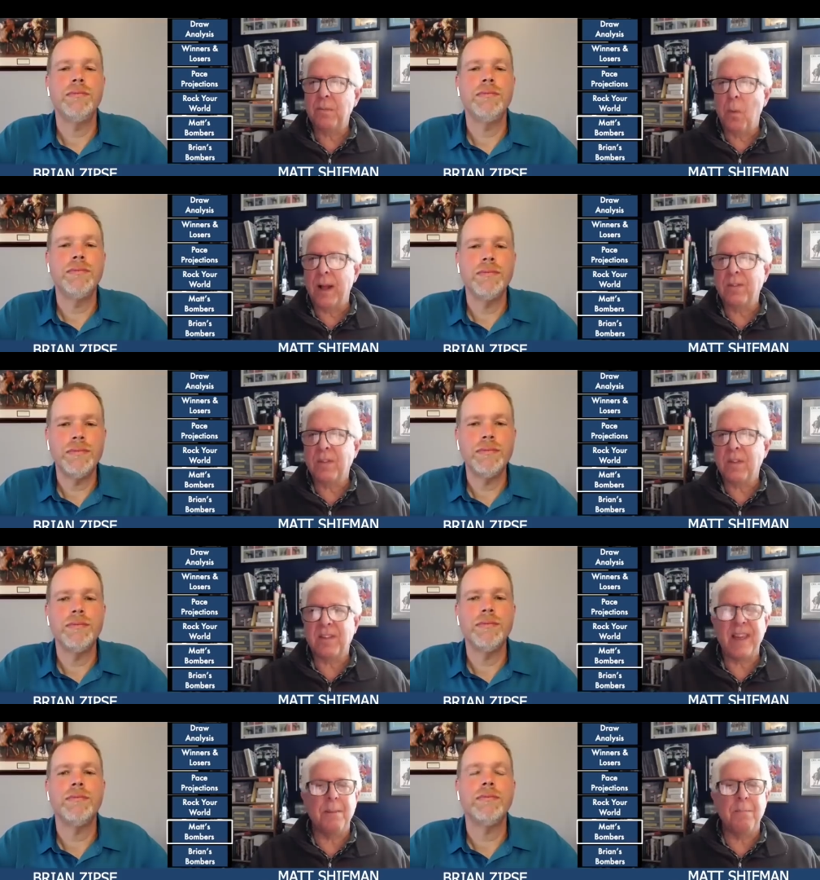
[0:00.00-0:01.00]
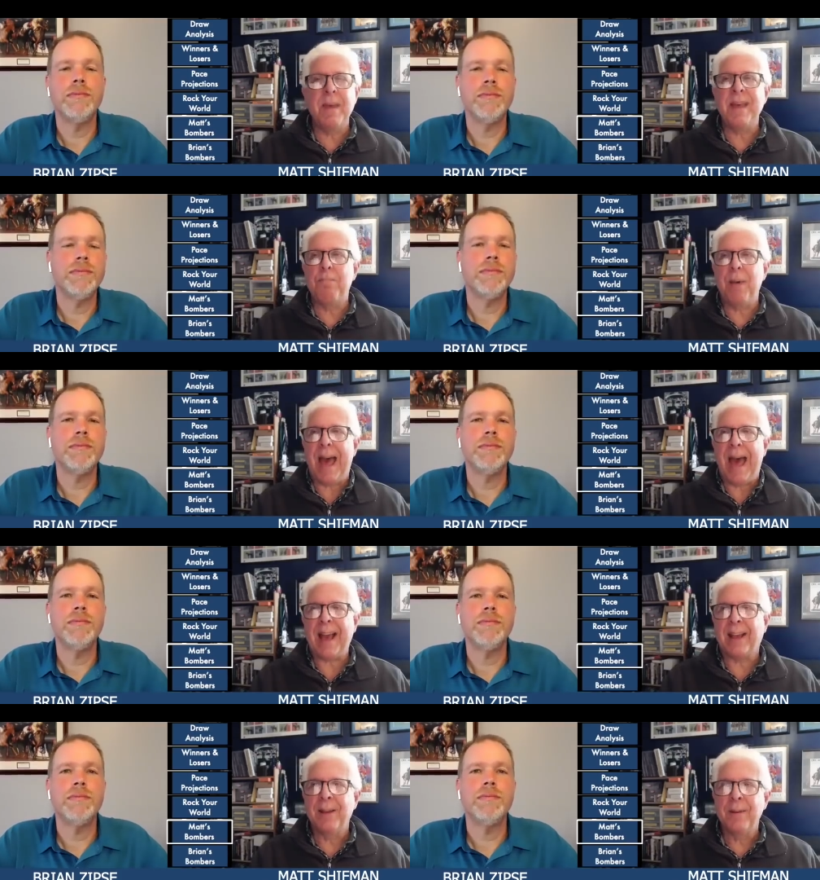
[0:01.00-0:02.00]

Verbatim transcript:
Speaker 1: wants to sit mid pack.